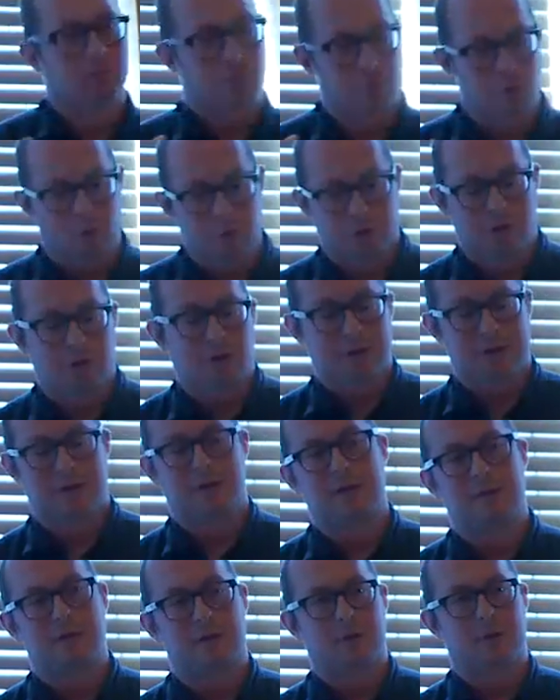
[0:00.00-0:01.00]
not going
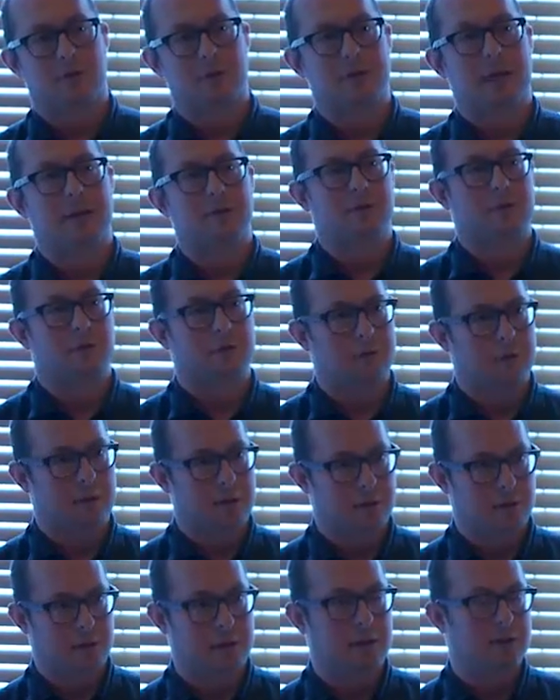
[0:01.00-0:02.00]
to give you those answers.
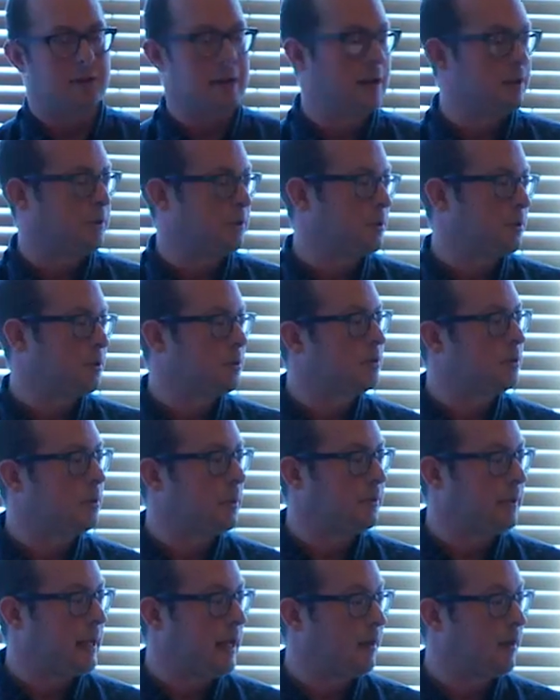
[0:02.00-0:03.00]
It's the intelligence
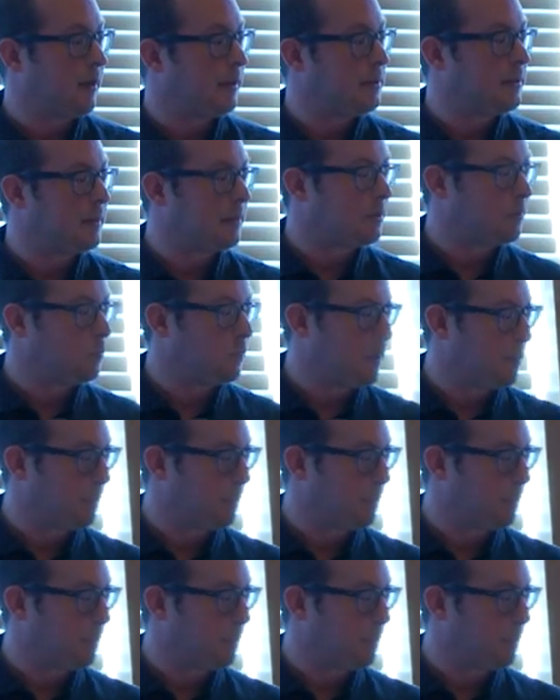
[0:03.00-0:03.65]
and the analytics we